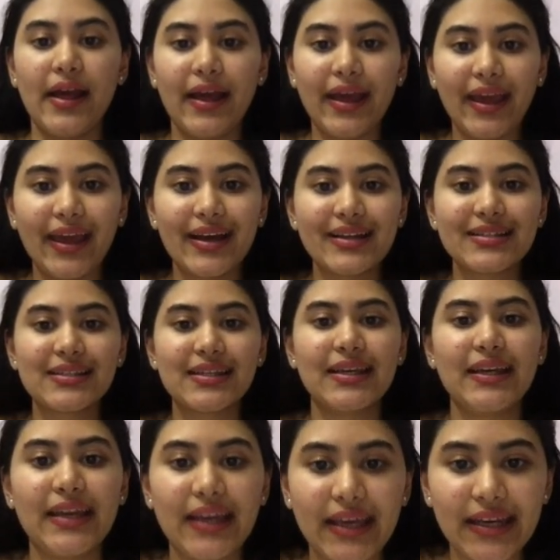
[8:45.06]
And
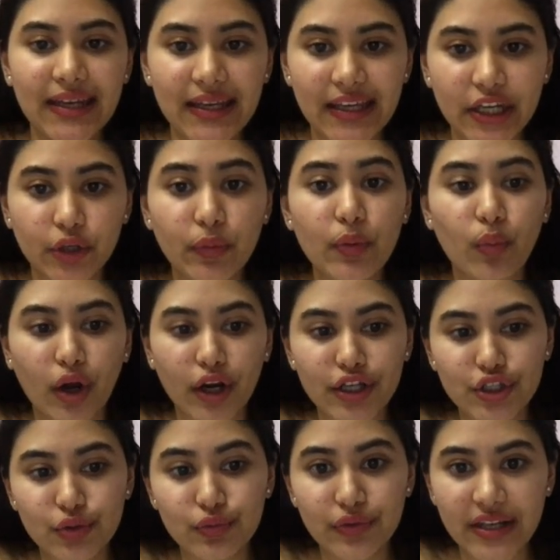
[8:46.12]
in here, we want to
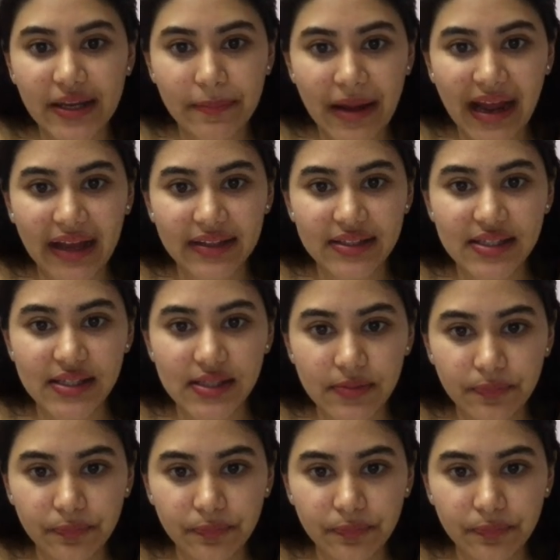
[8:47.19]
do unique paths.